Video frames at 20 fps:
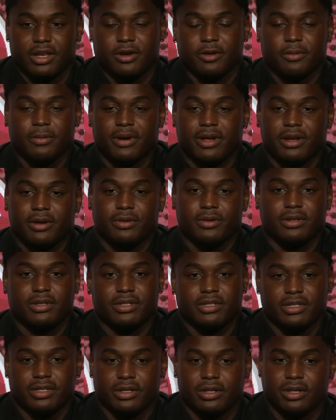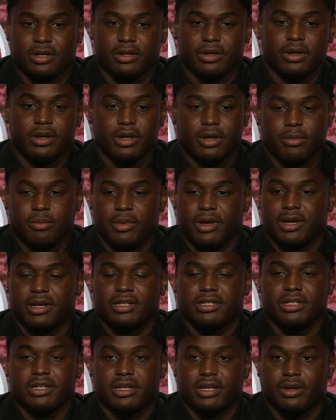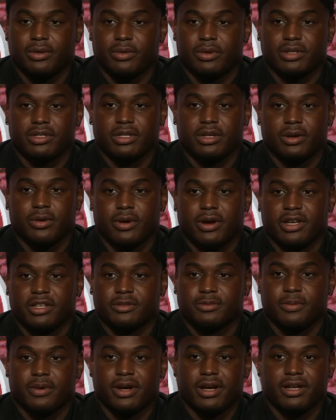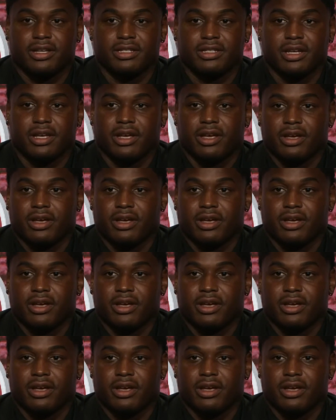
Everybody was, you know, making sure that it was in the right spots.